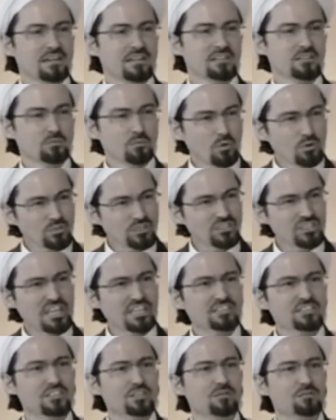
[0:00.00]
is more
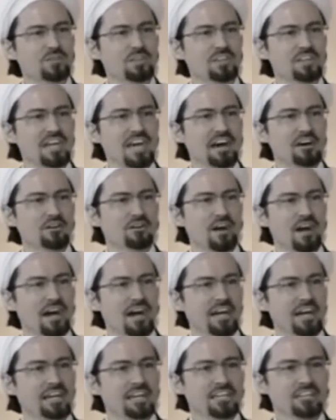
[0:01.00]
sensitive than the outer
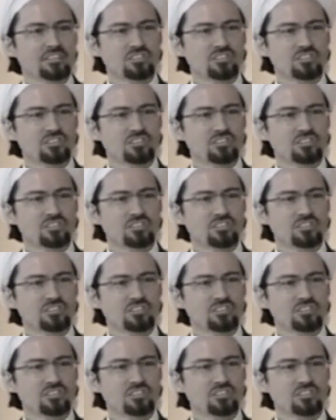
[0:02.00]
eye.